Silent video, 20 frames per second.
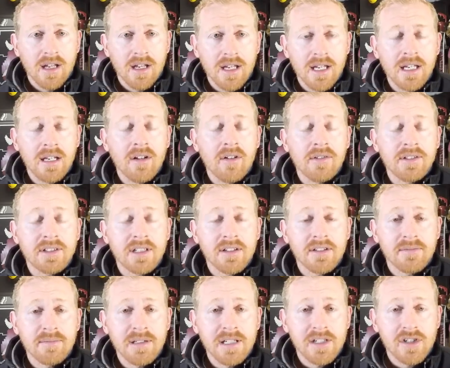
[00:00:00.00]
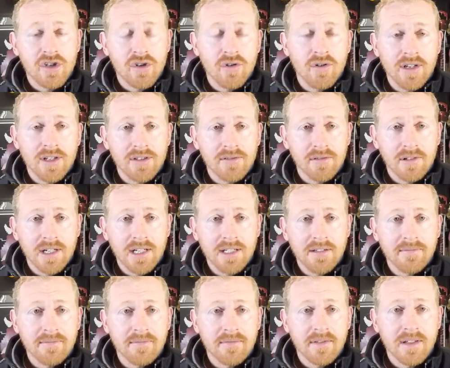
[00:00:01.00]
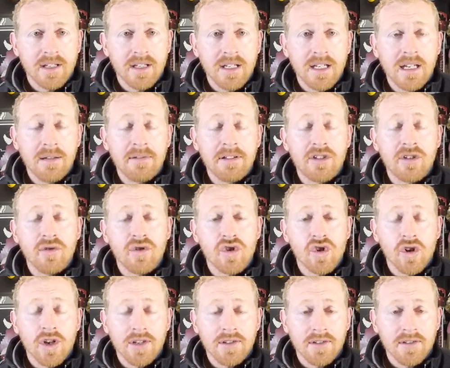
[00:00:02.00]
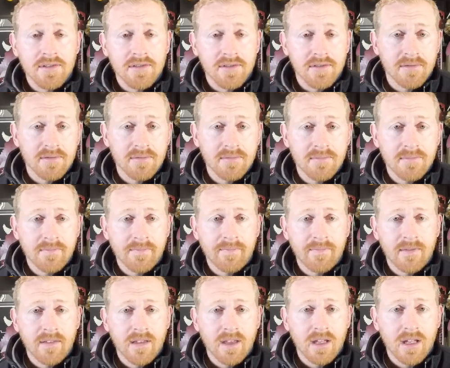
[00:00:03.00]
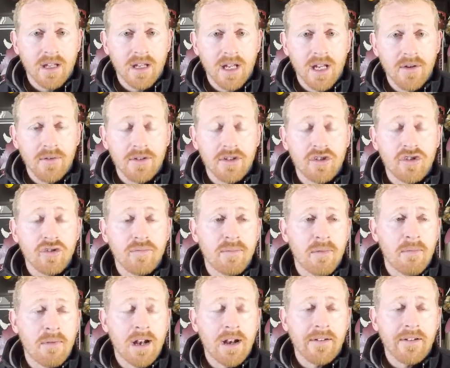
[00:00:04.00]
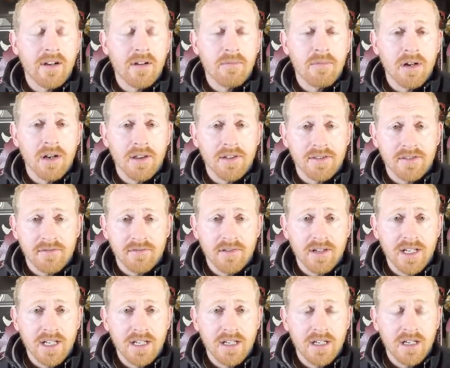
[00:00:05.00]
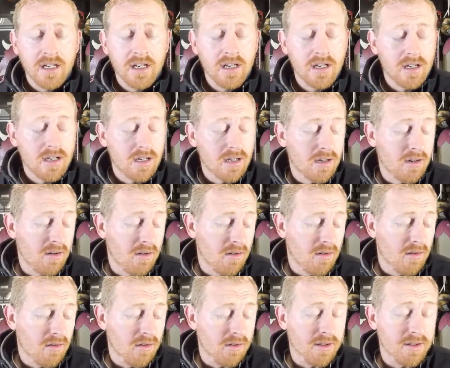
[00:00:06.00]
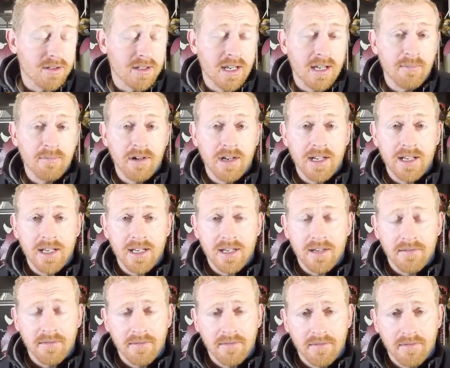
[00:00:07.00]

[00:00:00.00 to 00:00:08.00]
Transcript: Ian always gives me a choice, right? He gave me two choices. It was Super Mario Bros. 3 or this game right here.